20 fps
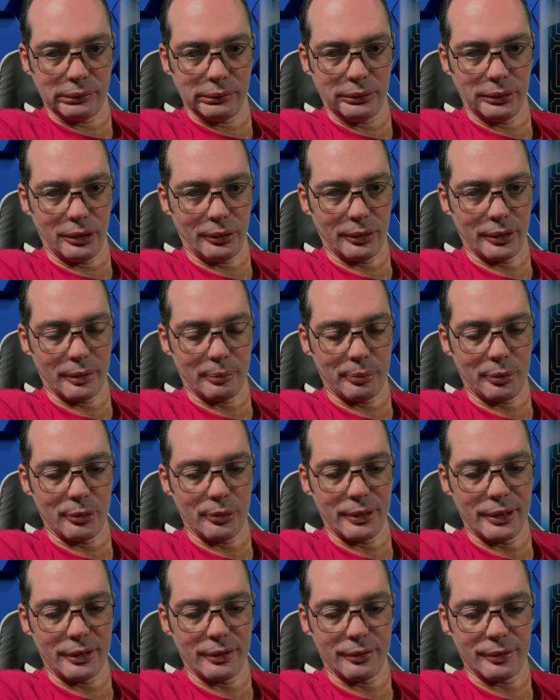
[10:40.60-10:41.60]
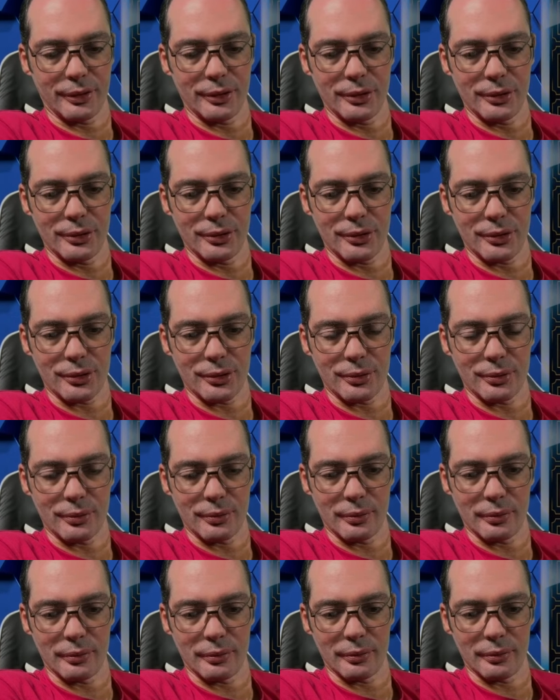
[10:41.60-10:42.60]
don't want to pull any of those
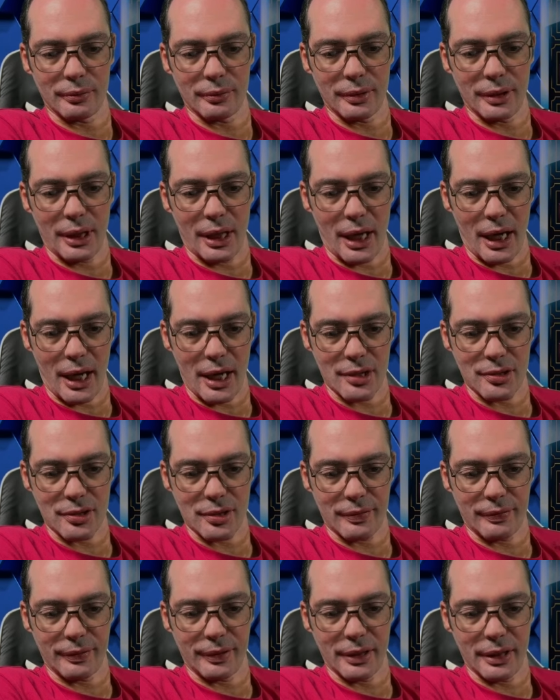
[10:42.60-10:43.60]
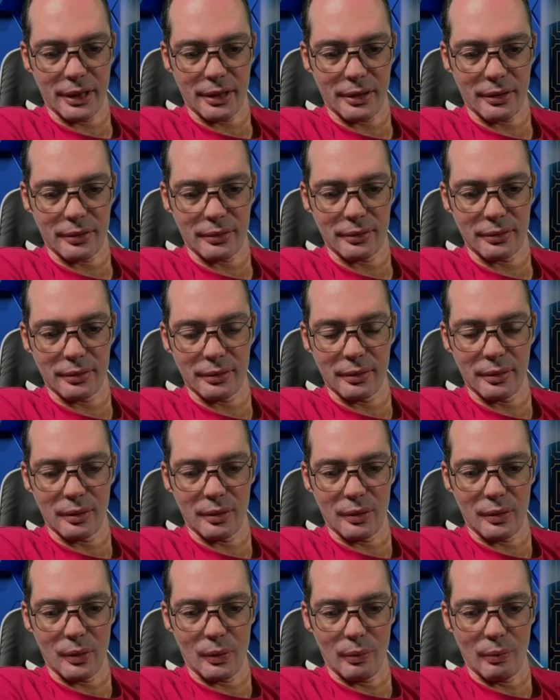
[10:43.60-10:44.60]
as of now,
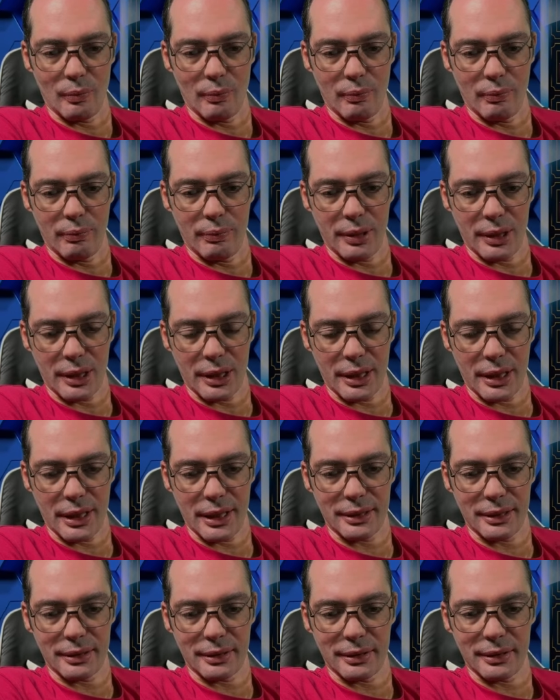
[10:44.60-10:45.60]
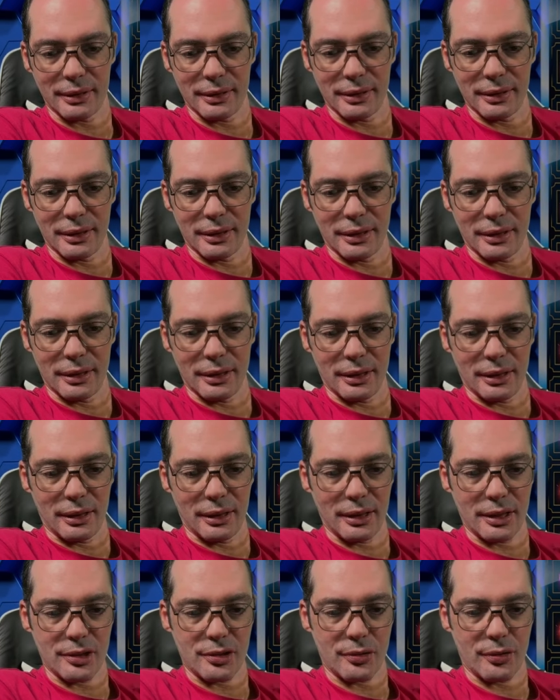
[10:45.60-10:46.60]
but
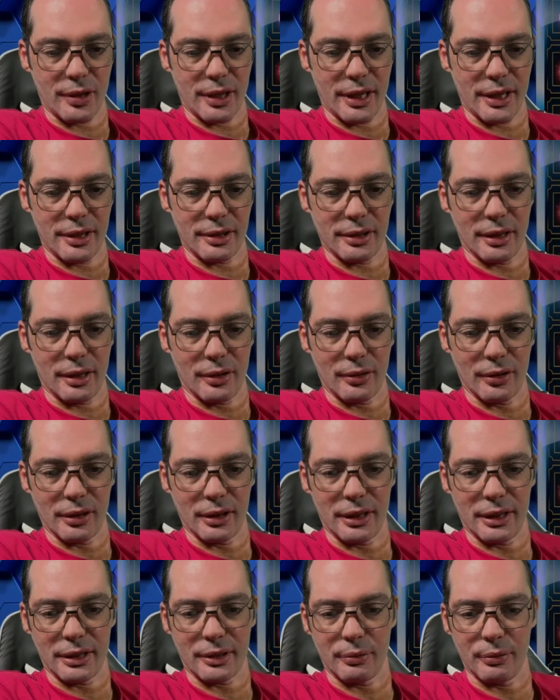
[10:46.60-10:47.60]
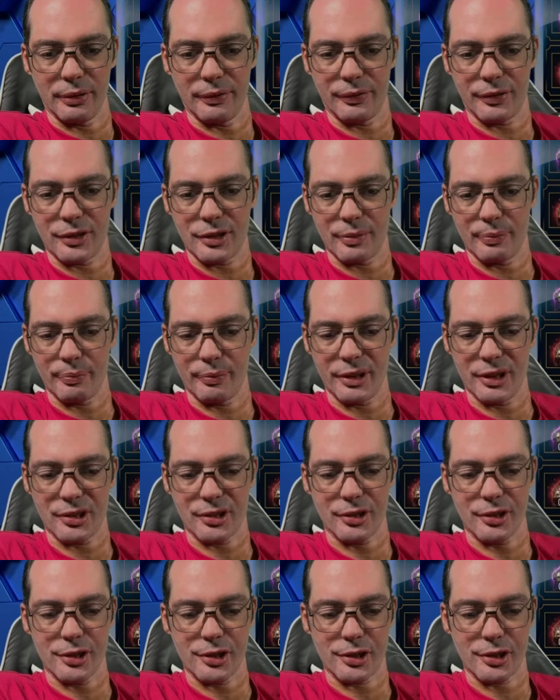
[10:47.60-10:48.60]
let's try our luck with some
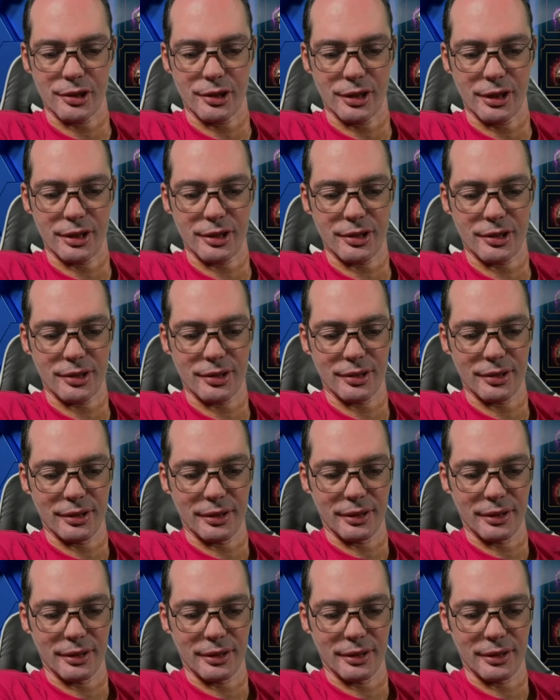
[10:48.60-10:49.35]
mystery shards.